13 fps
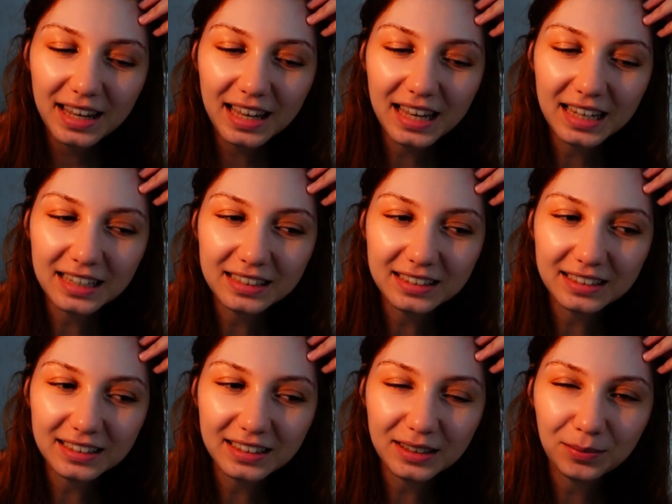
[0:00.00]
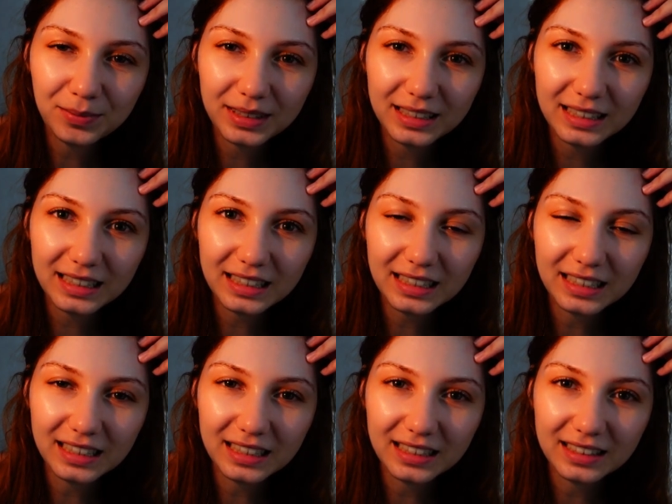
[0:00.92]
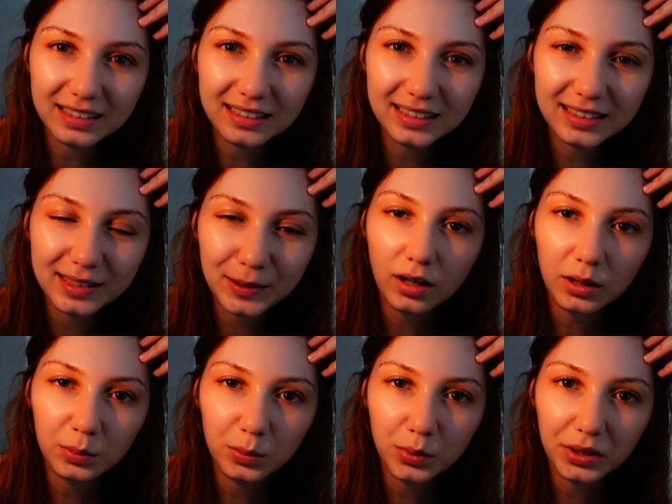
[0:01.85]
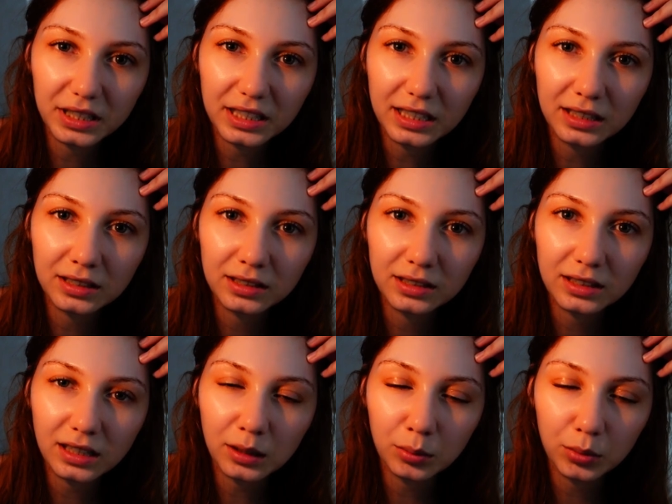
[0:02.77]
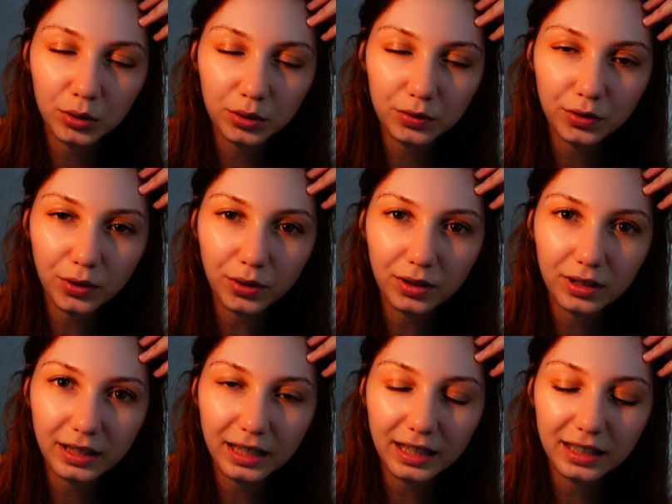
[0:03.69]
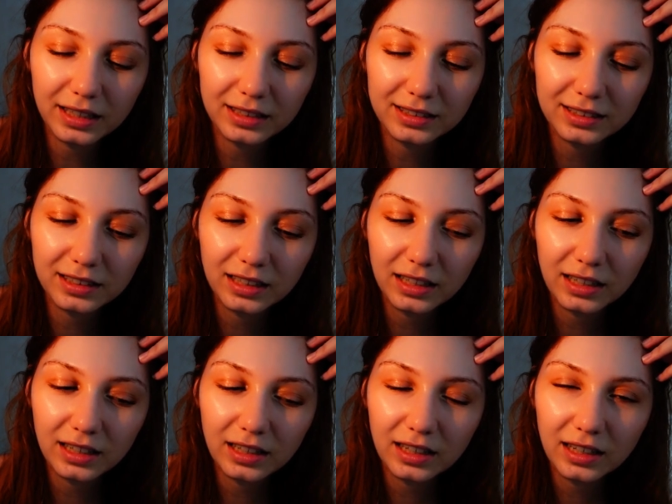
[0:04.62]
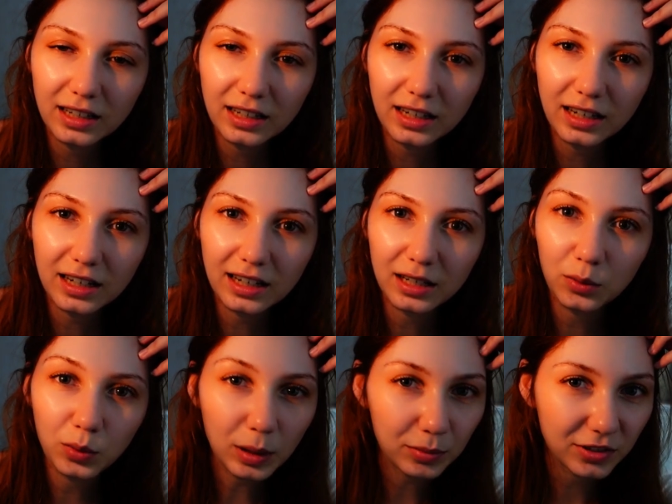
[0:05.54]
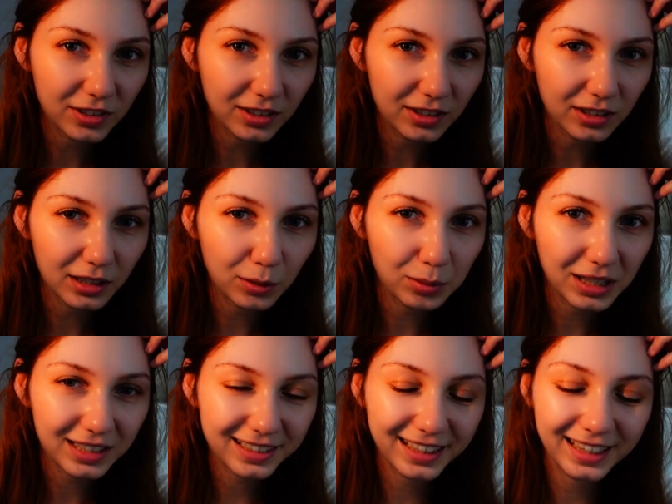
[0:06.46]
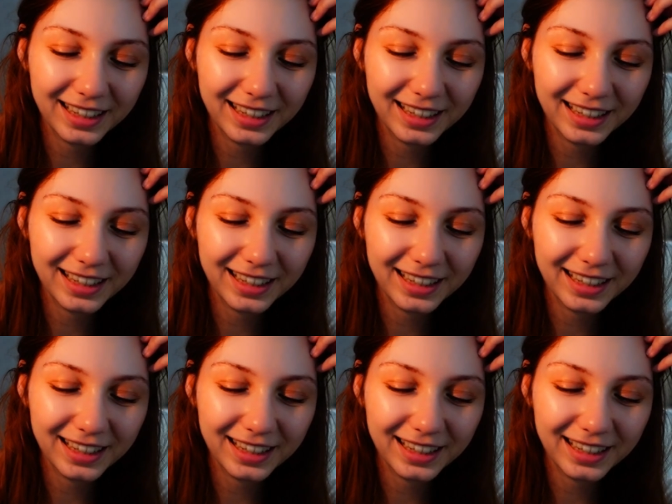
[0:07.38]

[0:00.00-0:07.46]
and it is heartbreaking and beautiful, and I wept a little bit.